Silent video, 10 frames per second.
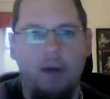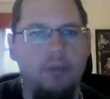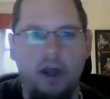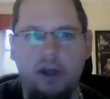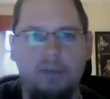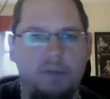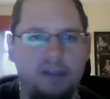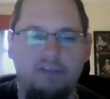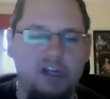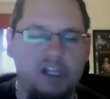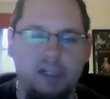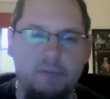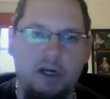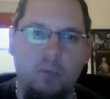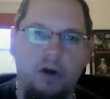there they've clearly
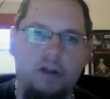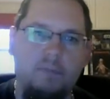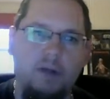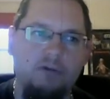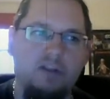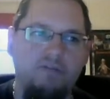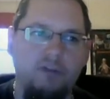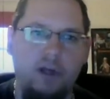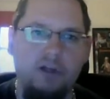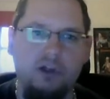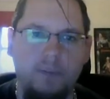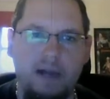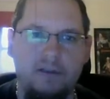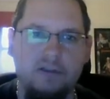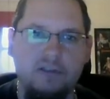become one of the most influential
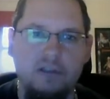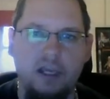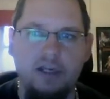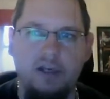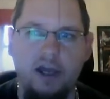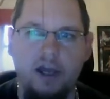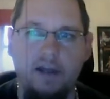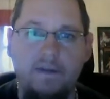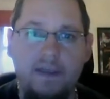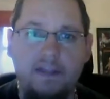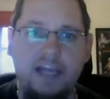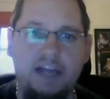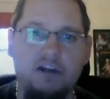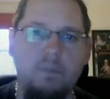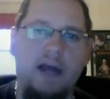bands in
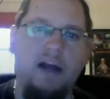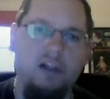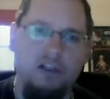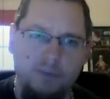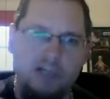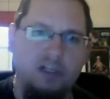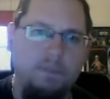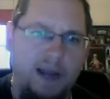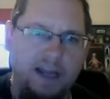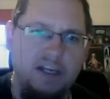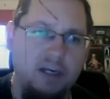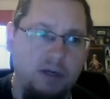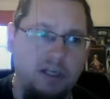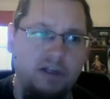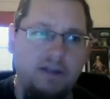technical metal, especially
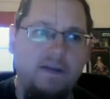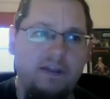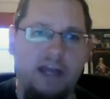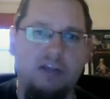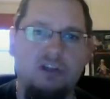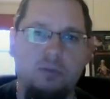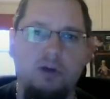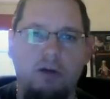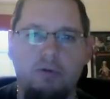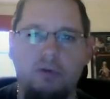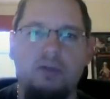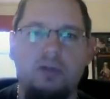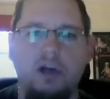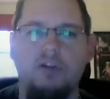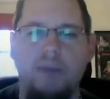pioneering that subgenre which
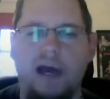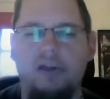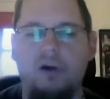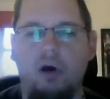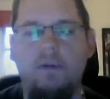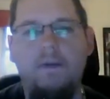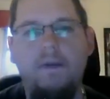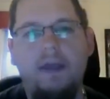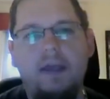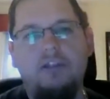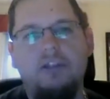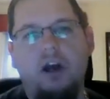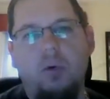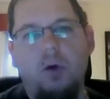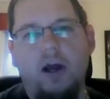we know as mathcore.
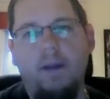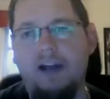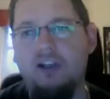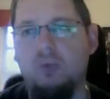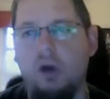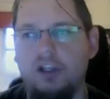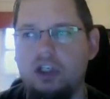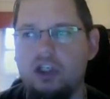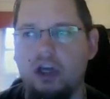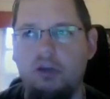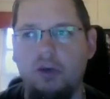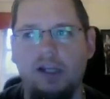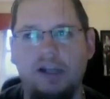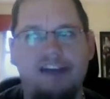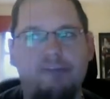So I just wanted to show you a
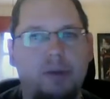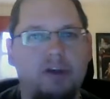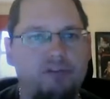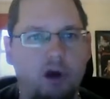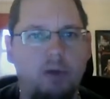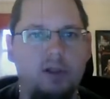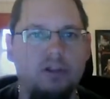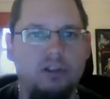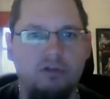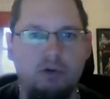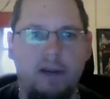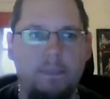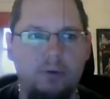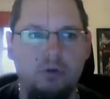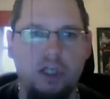live performance of
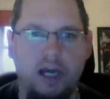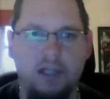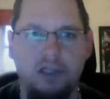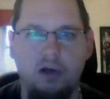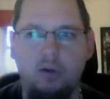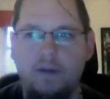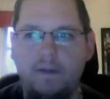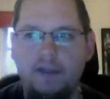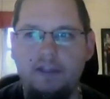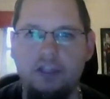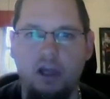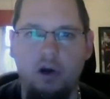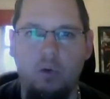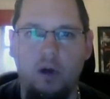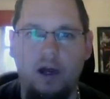Greg Puciato.
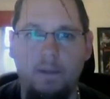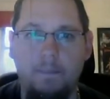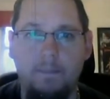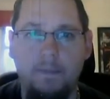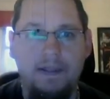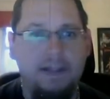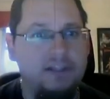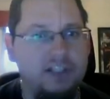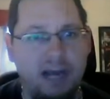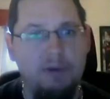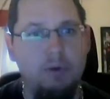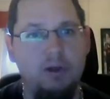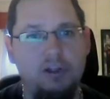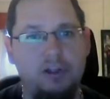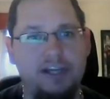So tell me
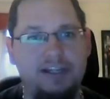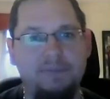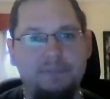what you think.